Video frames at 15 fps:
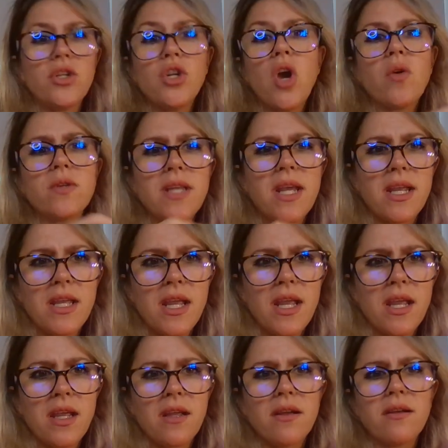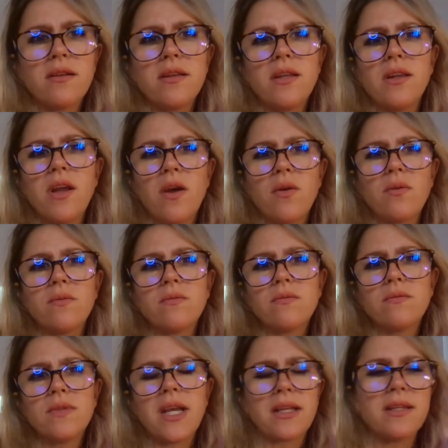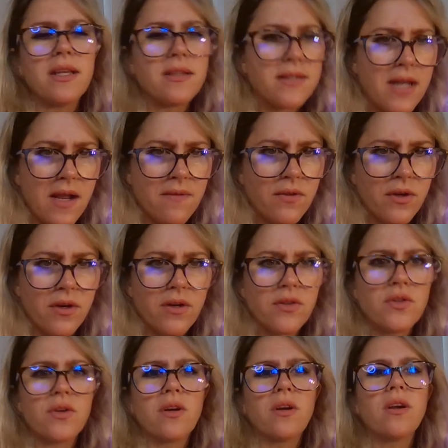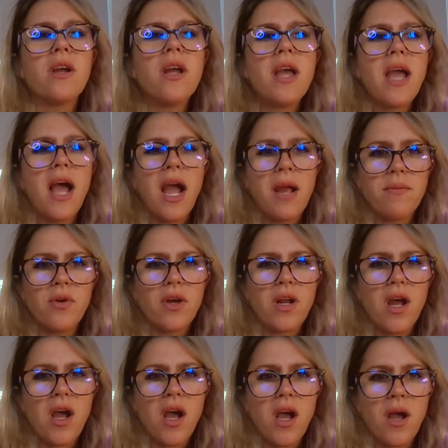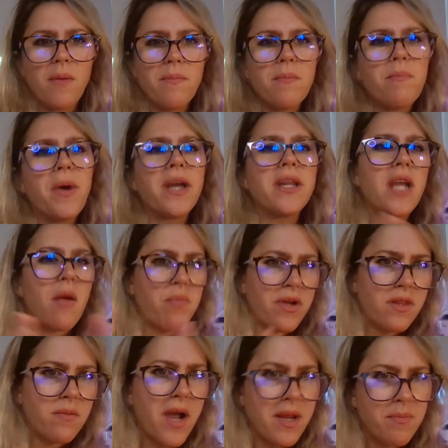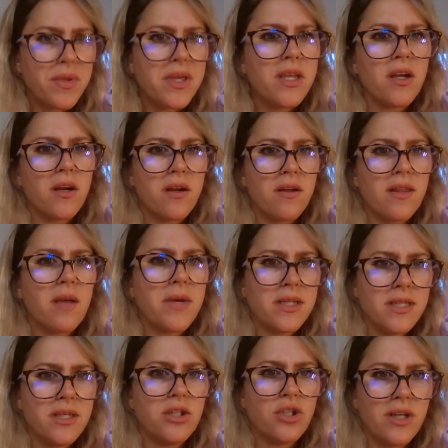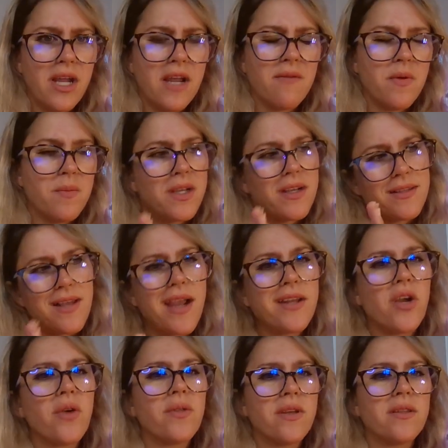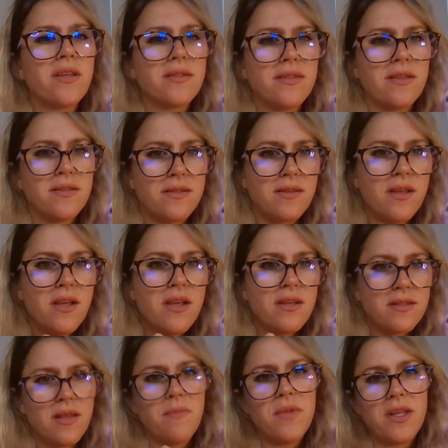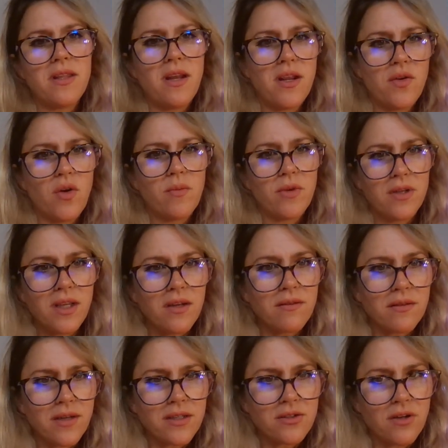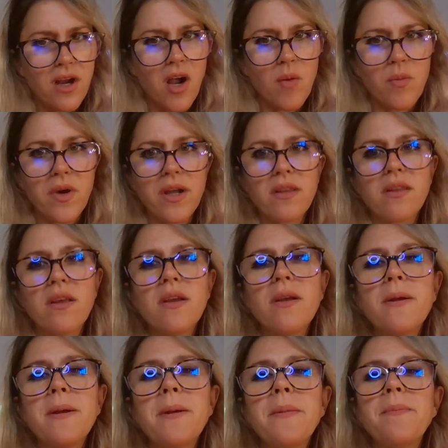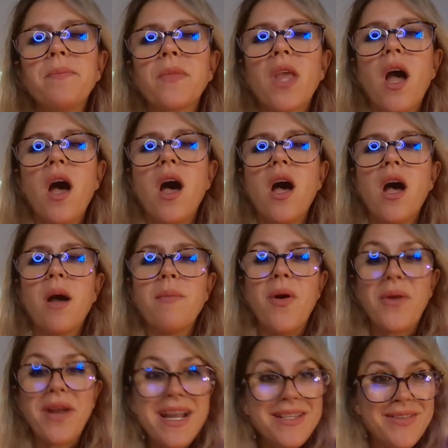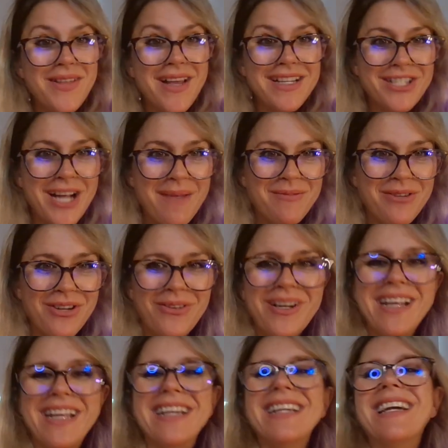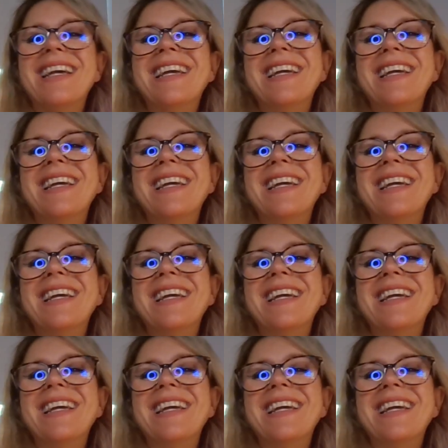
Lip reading: note taking, techniques that I've learned, or I'm going to buddy up with my peer that my teacher gave me because I know that this is something that I normally need a little extra help with. Okay, so that's chapter 3.